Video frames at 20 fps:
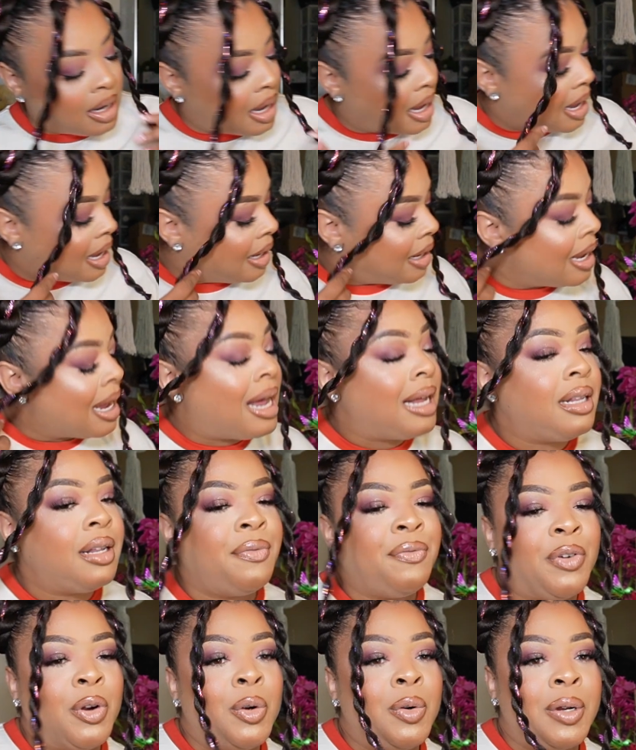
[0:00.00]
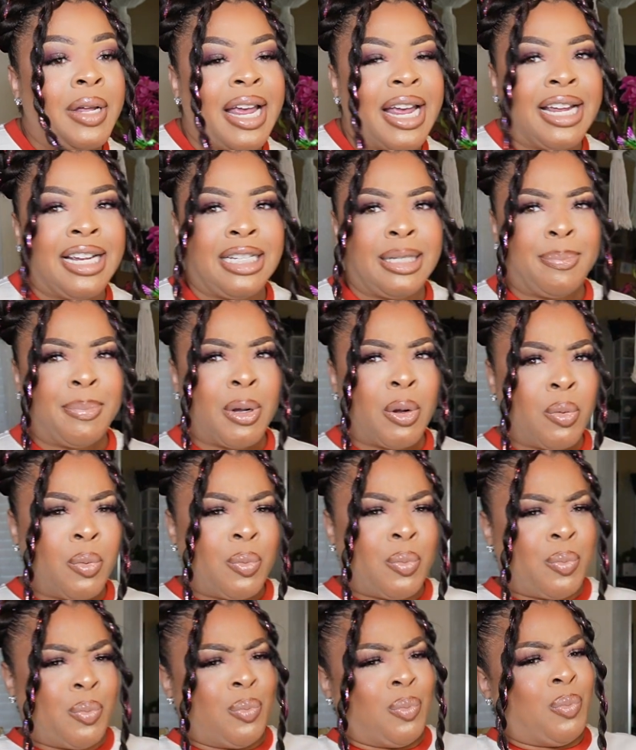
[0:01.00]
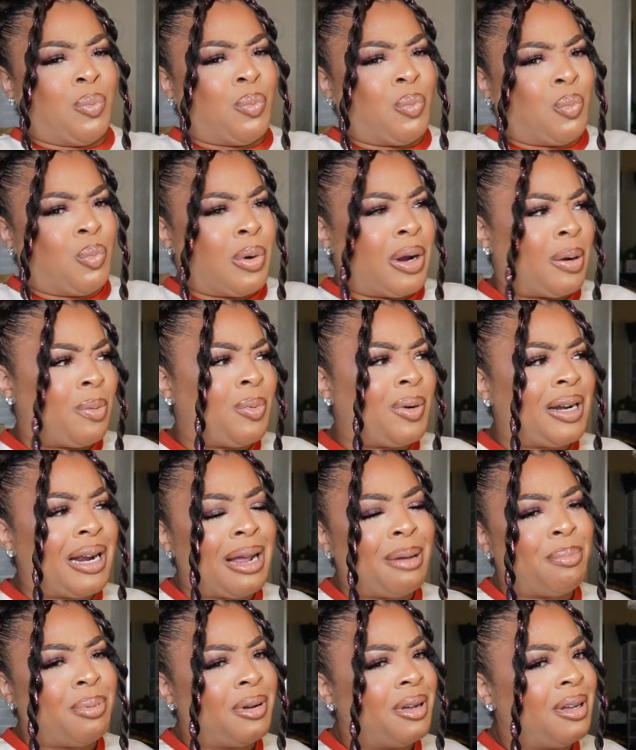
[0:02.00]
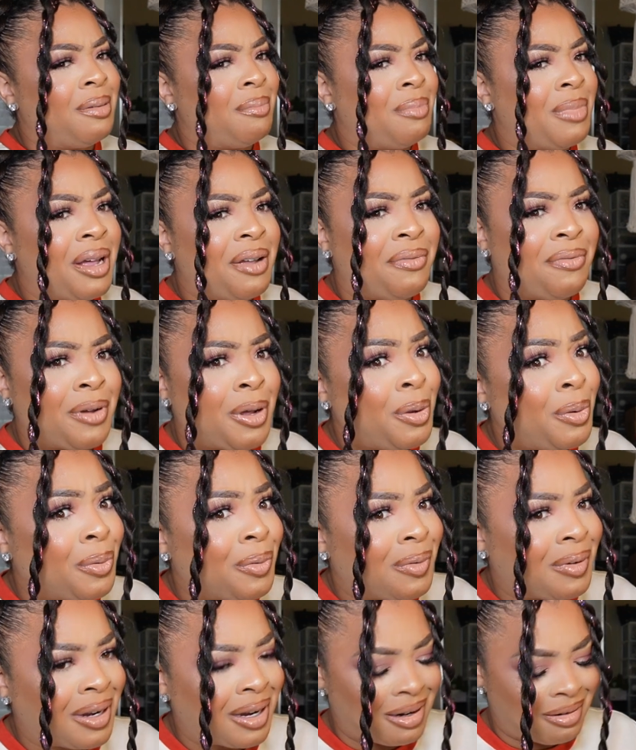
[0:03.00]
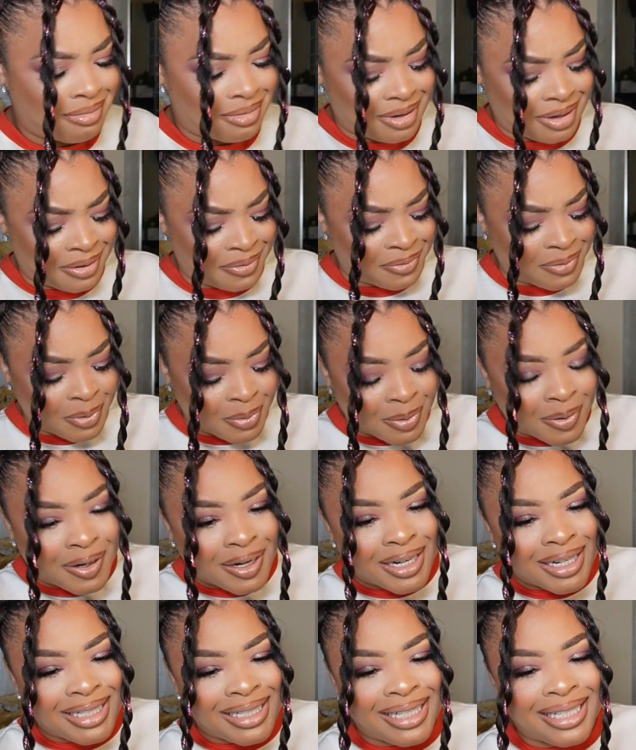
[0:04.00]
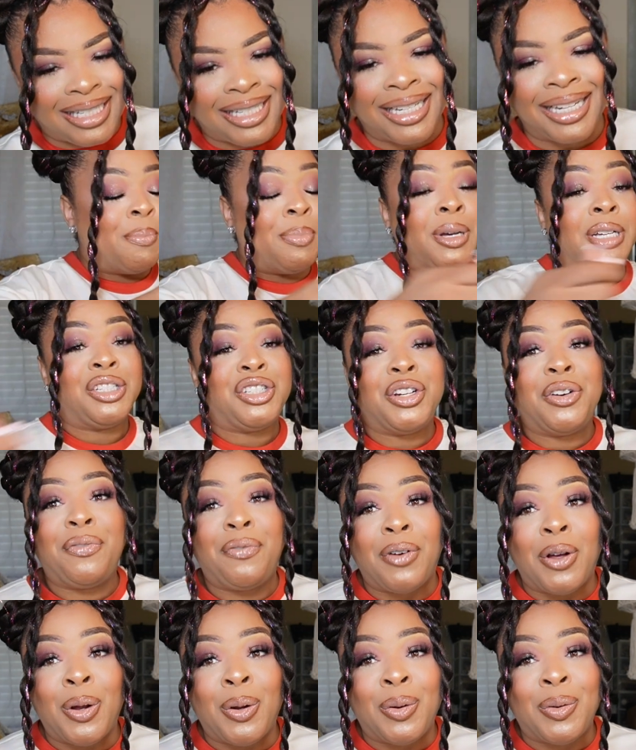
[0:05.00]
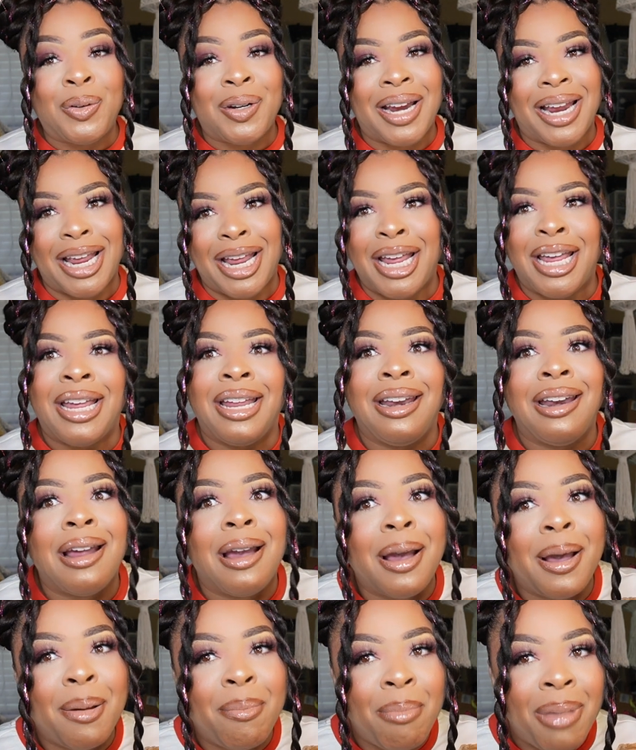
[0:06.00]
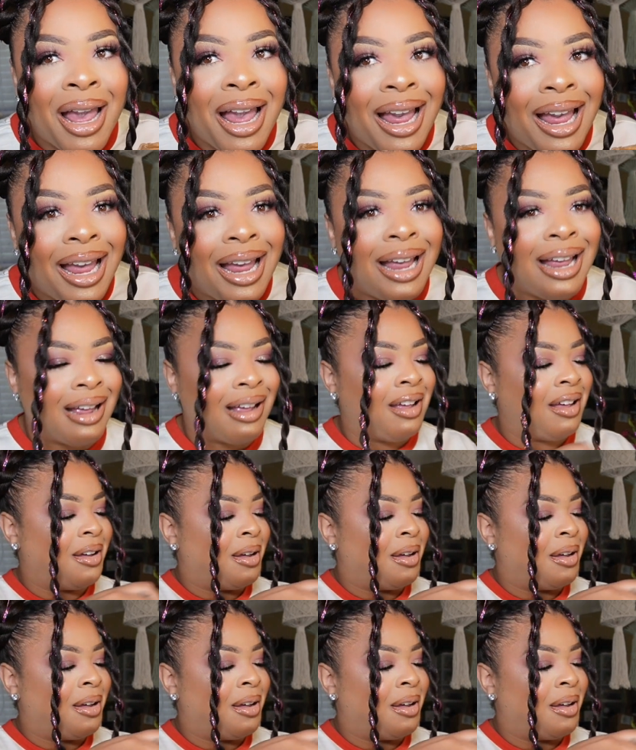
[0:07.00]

I got the phone case, but where would I put my phone? Of course, put your phone in a bag,